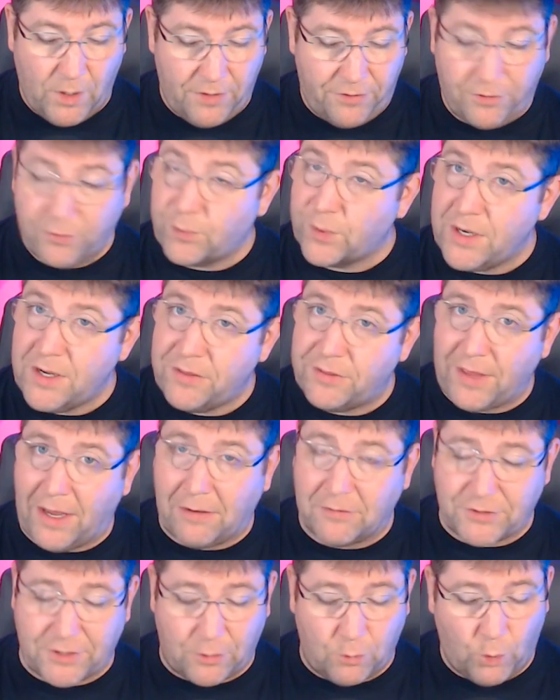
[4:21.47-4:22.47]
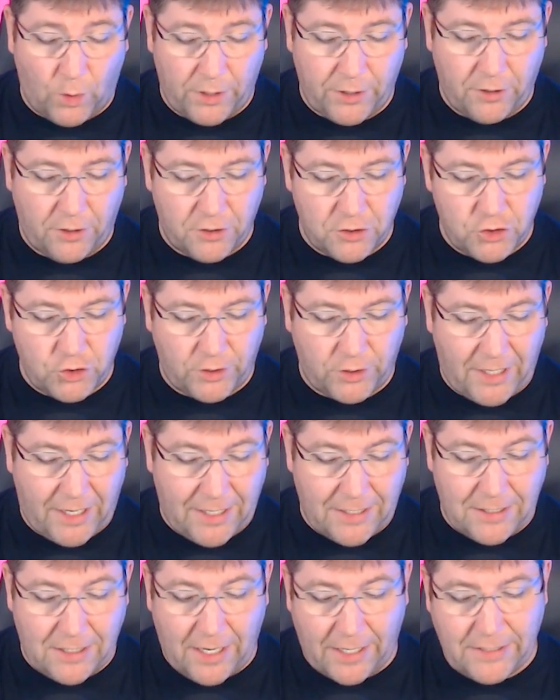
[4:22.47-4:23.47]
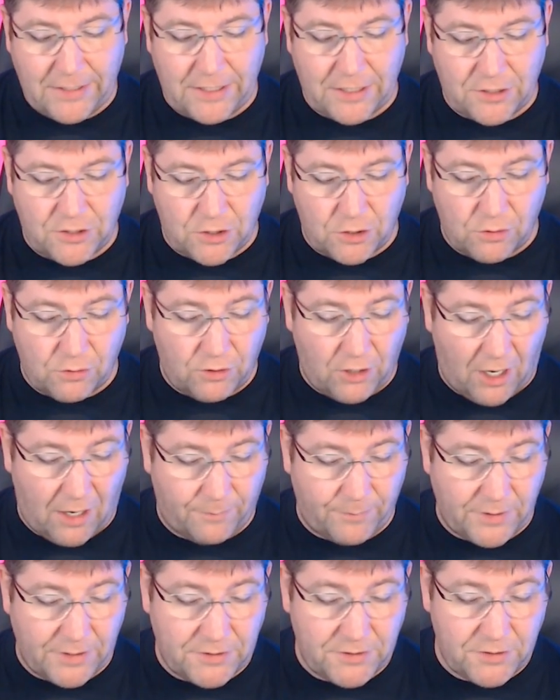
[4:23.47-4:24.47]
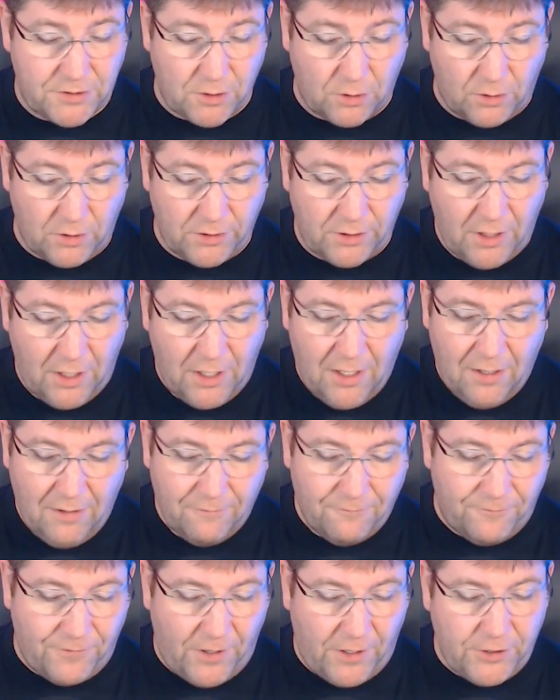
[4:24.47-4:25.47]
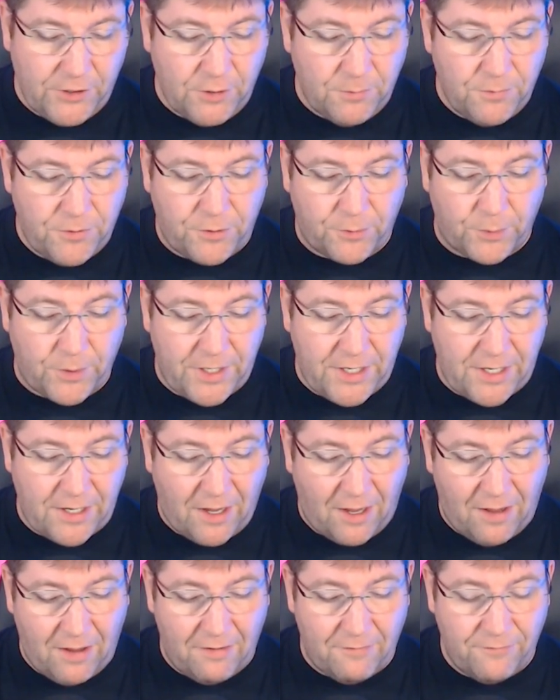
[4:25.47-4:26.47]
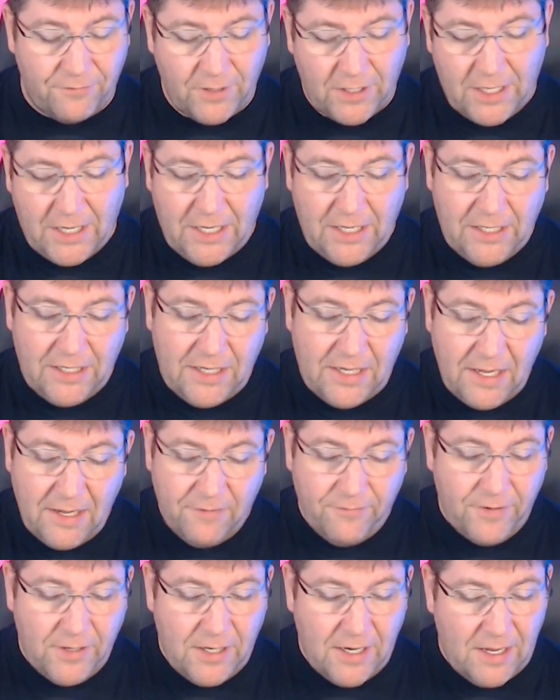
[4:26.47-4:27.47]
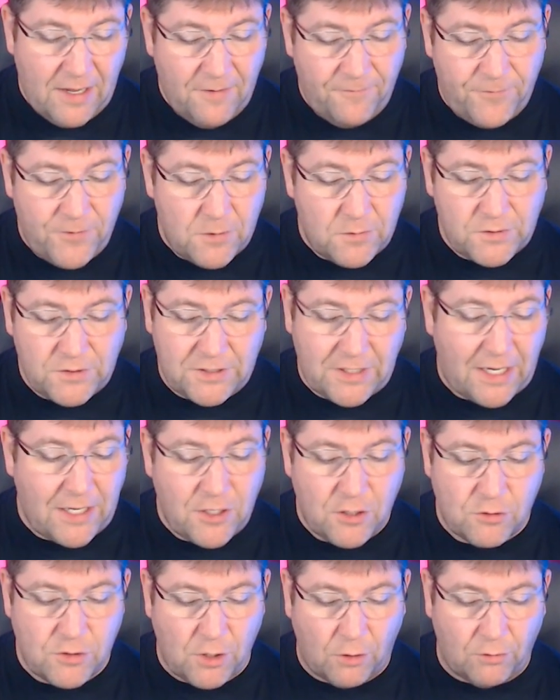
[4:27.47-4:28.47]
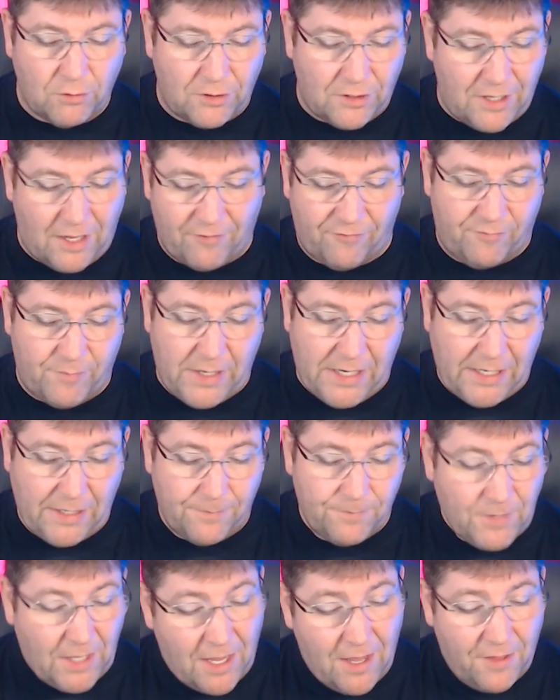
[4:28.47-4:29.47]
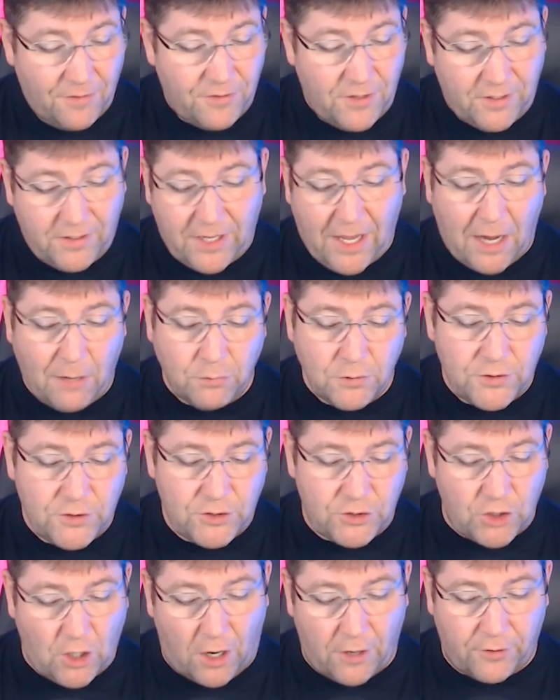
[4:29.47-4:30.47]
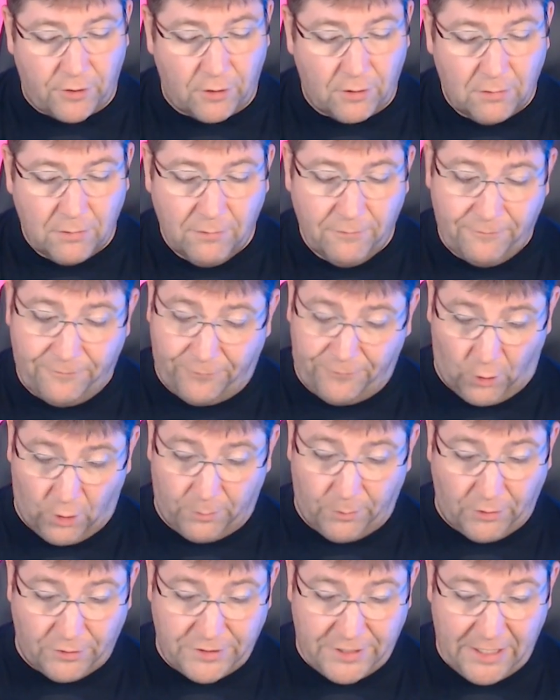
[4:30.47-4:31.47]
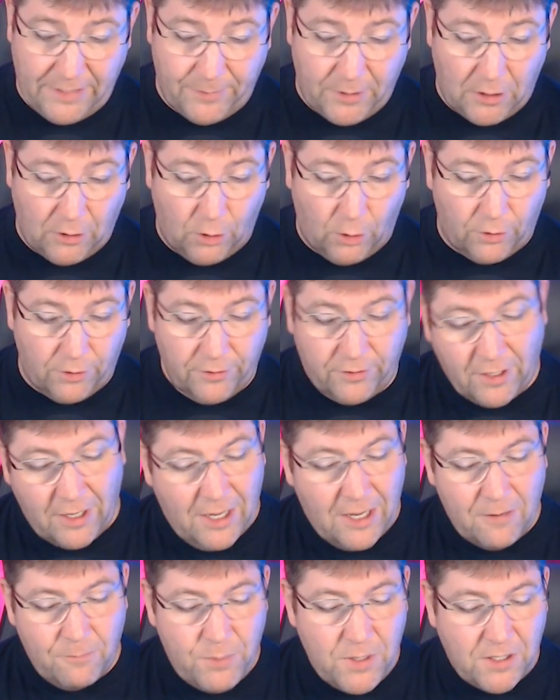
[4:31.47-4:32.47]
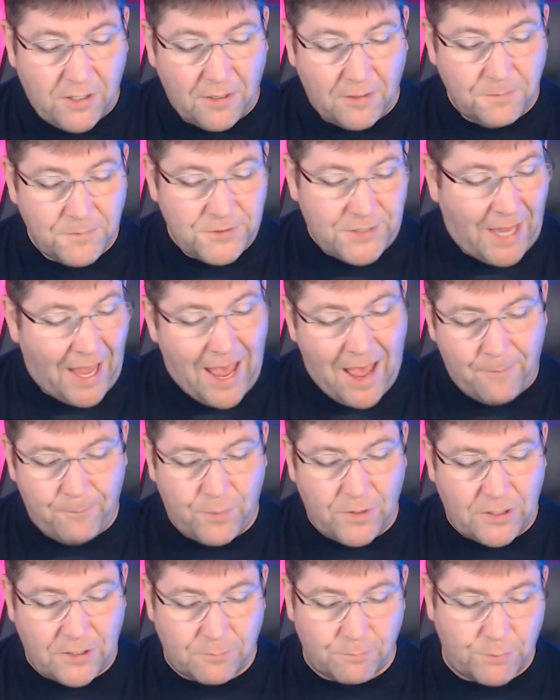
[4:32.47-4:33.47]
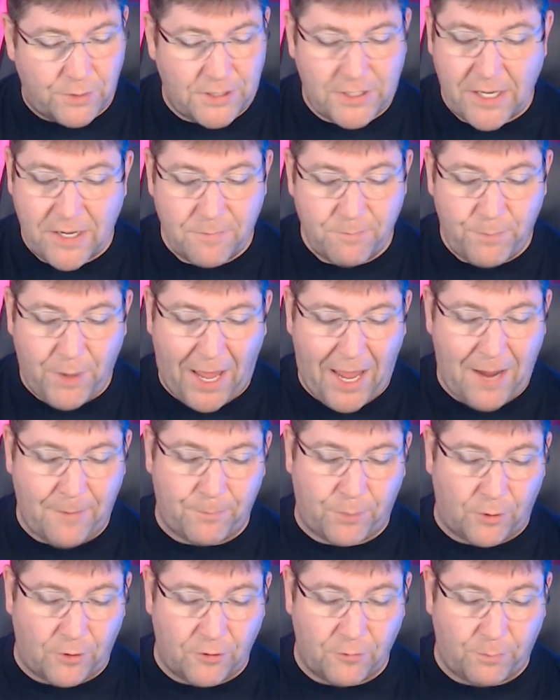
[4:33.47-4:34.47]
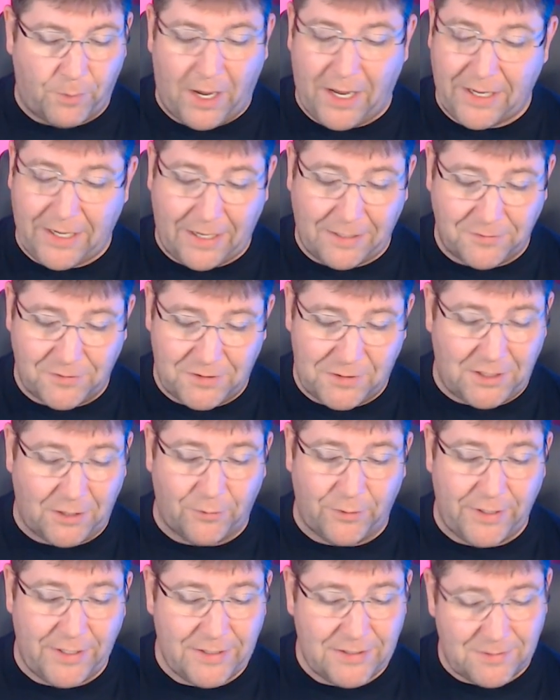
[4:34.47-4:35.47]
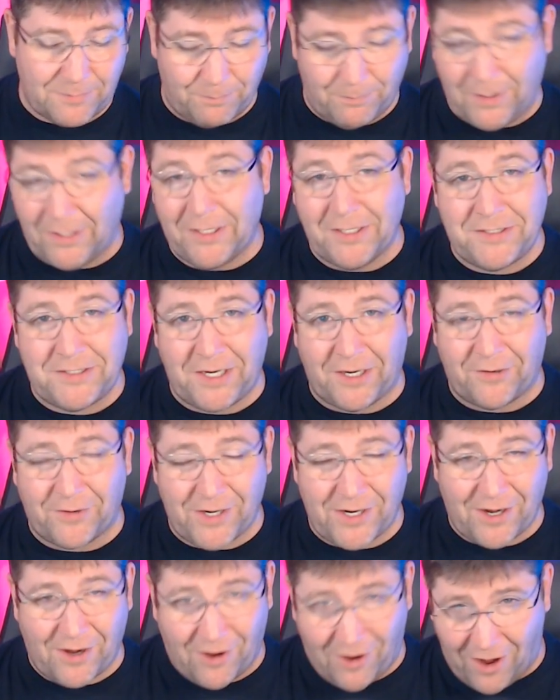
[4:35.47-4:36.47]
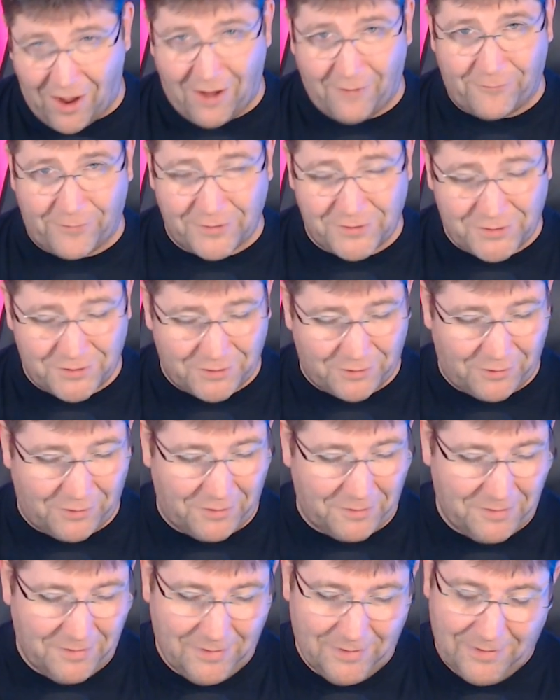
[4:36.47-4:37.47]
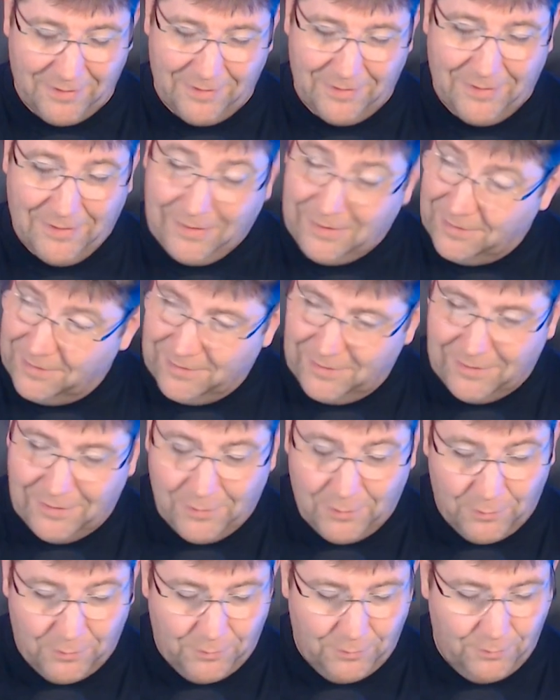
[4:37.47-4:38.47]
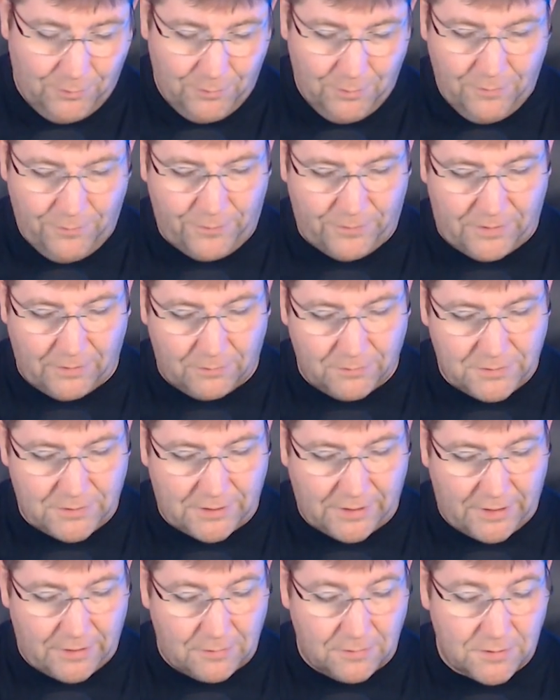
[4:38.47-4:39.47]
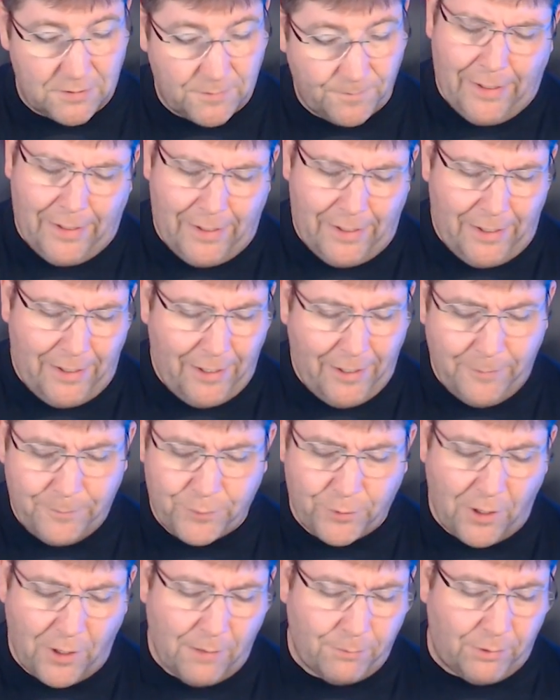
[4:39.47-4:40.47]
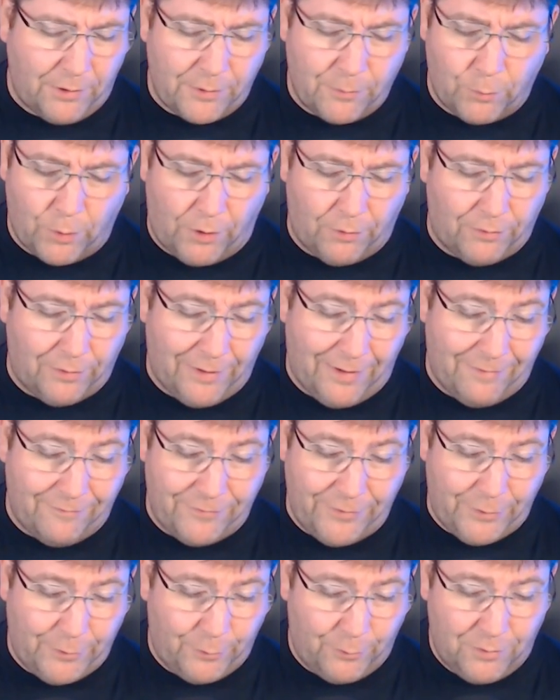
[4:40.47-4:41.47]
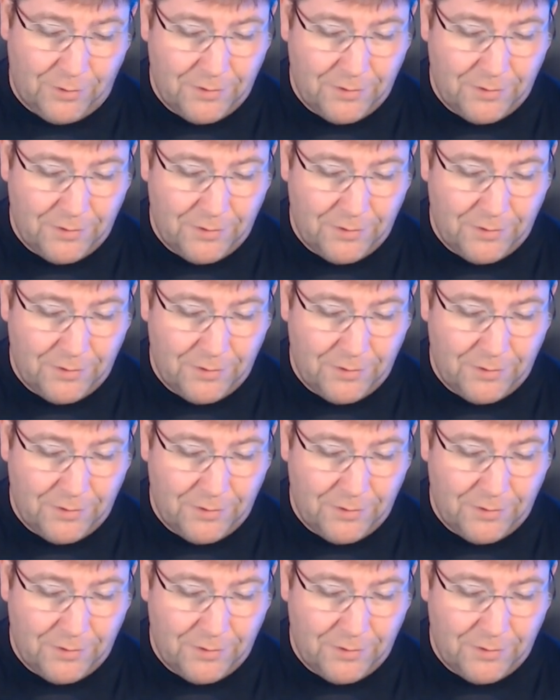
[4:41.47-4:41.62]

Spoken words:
3,192 copies sold, volume 3 of Even If You Say You Don't Love Me, the Count's daughter, former demon lord, becomes happy being pampered by a serious military officer. Oof, those titles. I probably won't love you.